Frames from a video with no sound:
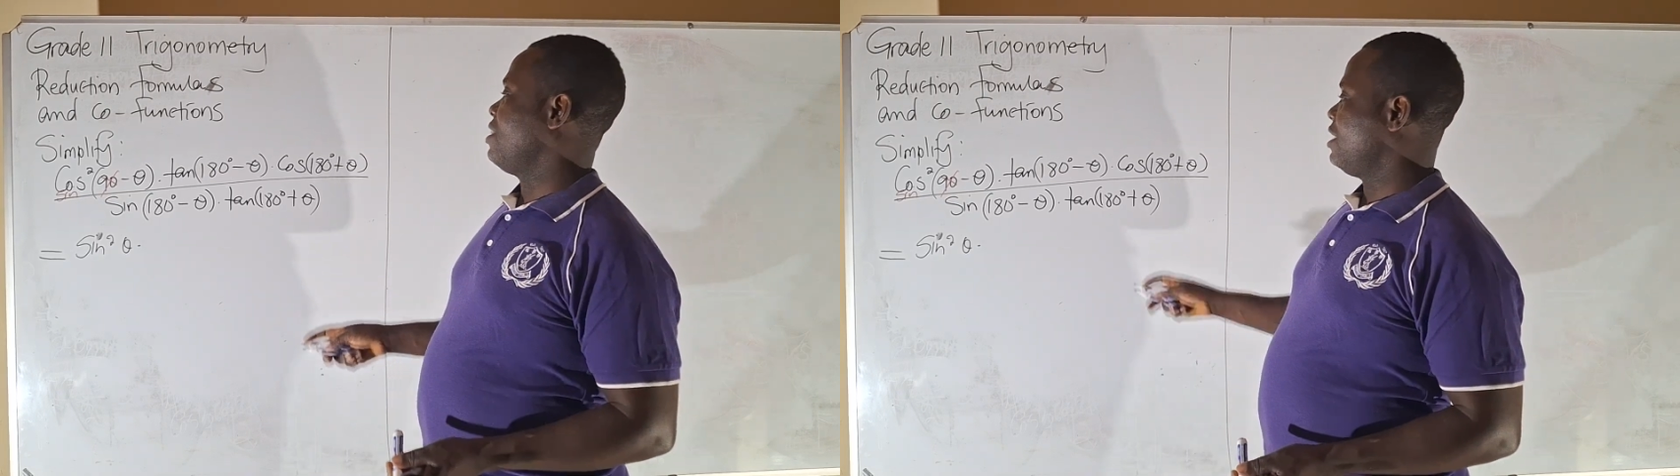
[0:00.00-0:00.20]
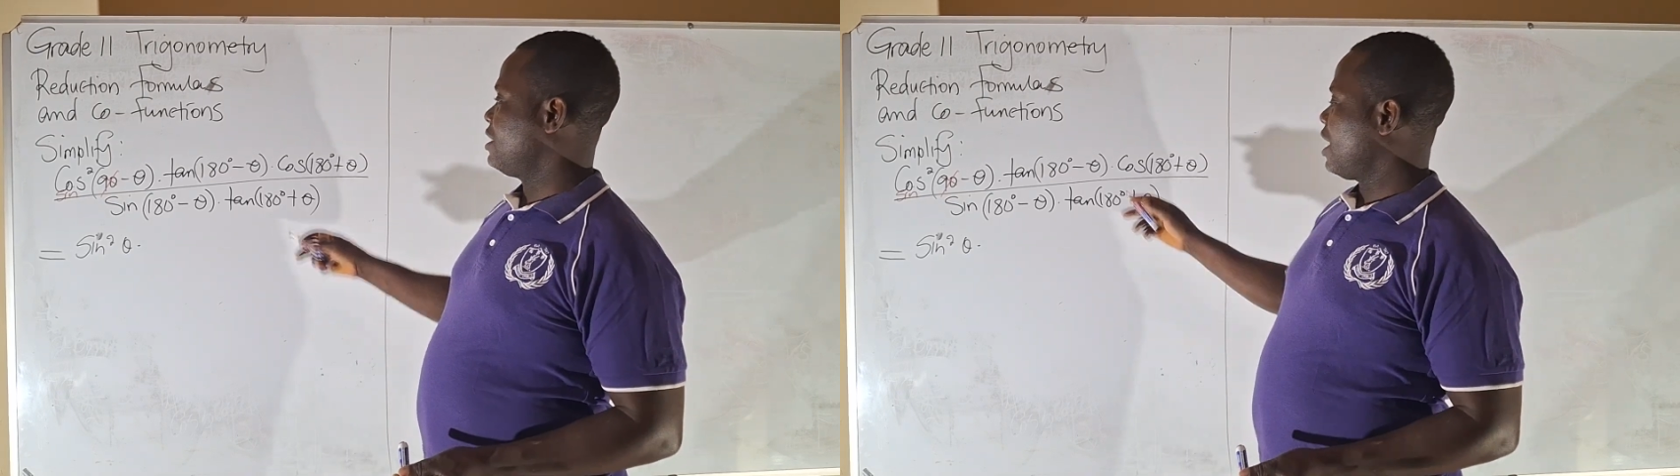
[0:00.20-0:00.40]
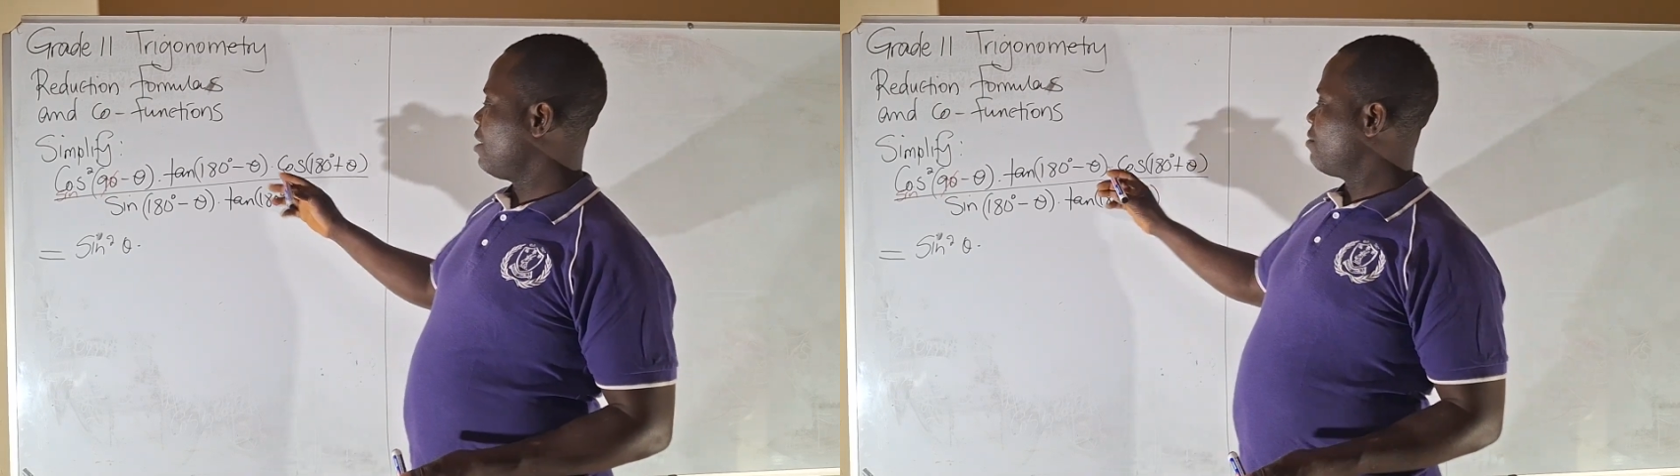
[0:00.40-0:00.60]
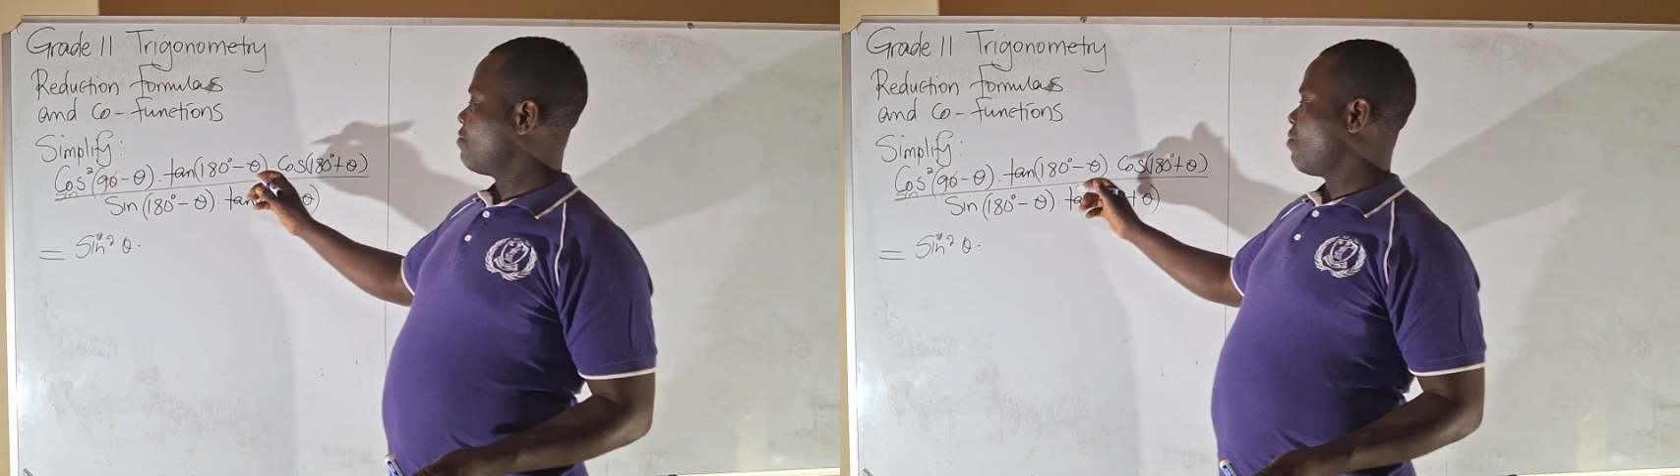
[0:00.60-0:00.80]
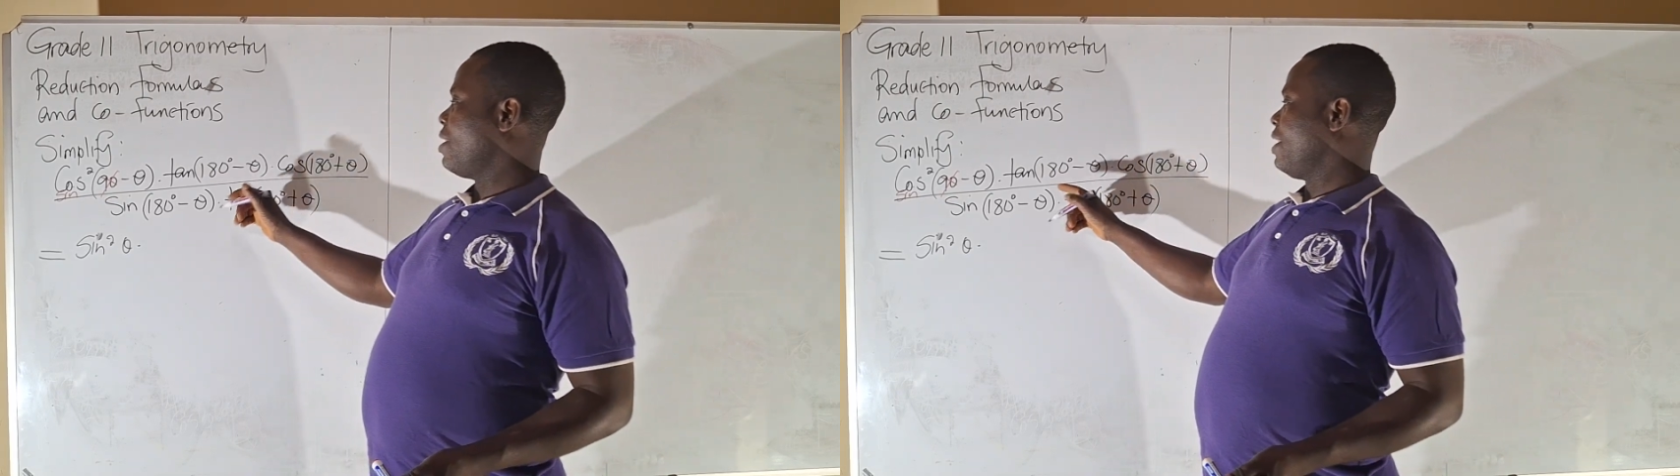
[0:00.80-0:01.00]
the tan of
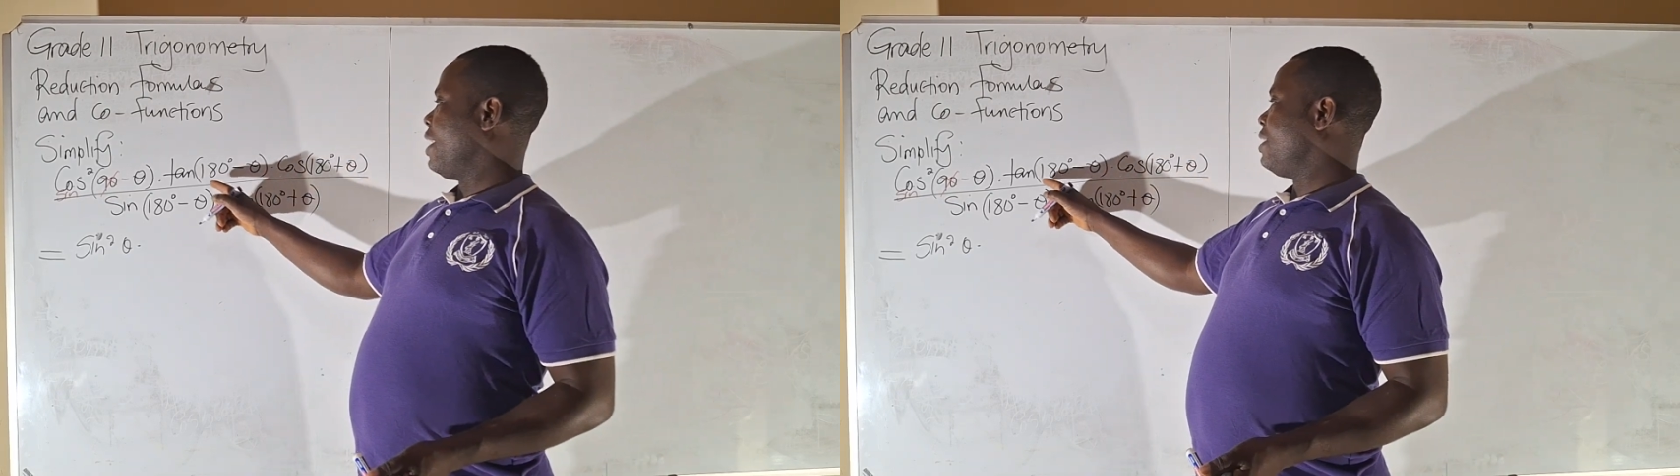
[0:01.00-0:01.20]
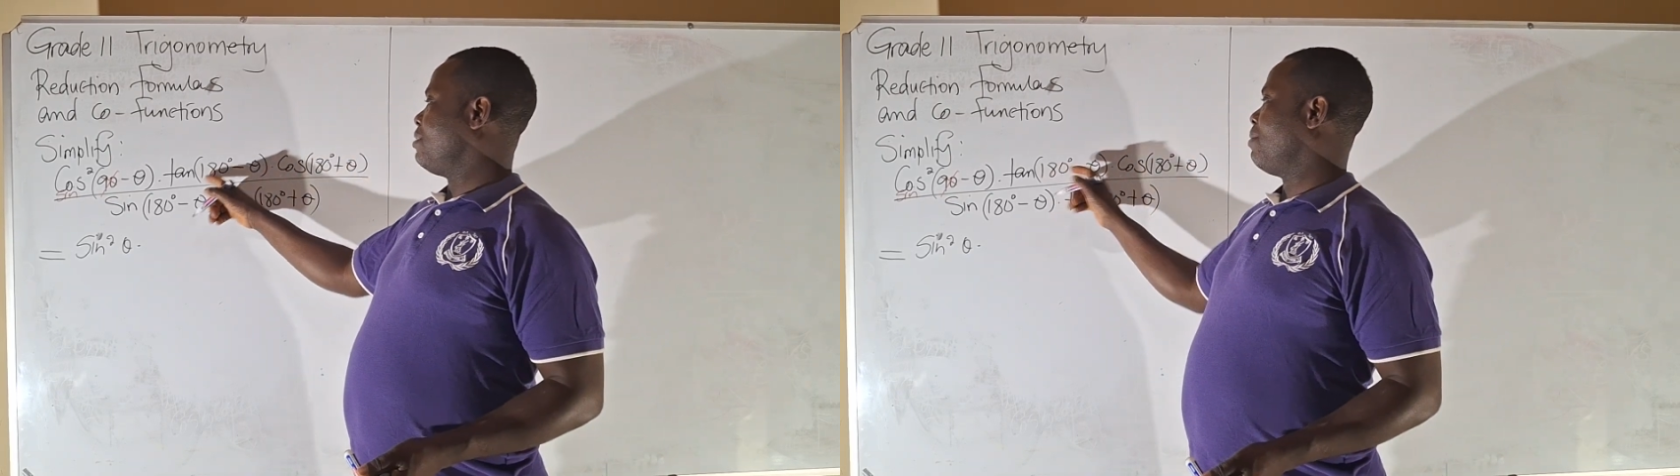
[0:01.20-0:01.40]
180